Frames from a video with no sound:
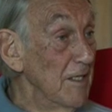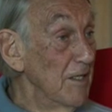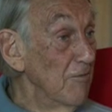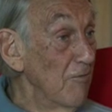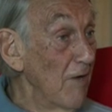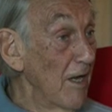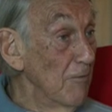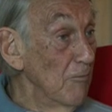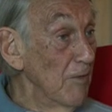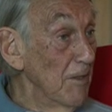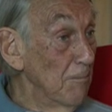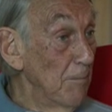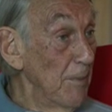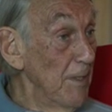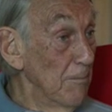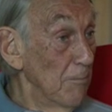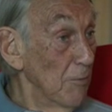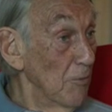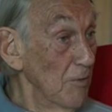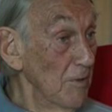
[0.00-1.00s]
right wing
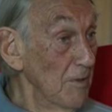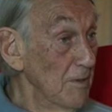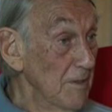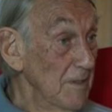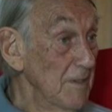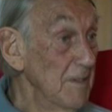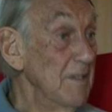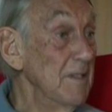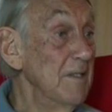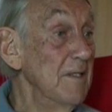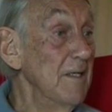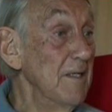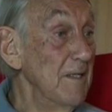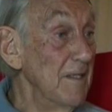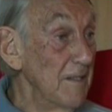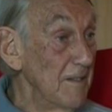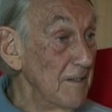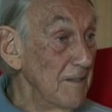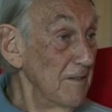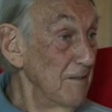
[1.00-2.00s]
people.
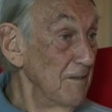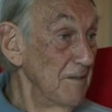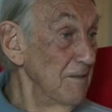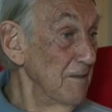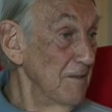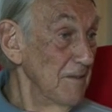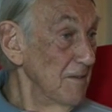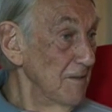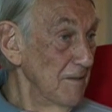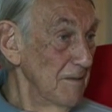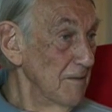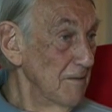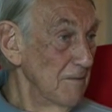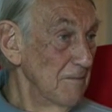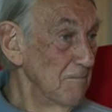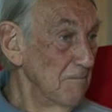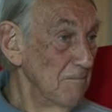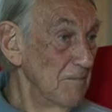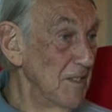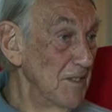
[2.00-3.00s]

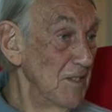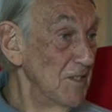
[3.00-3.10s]
They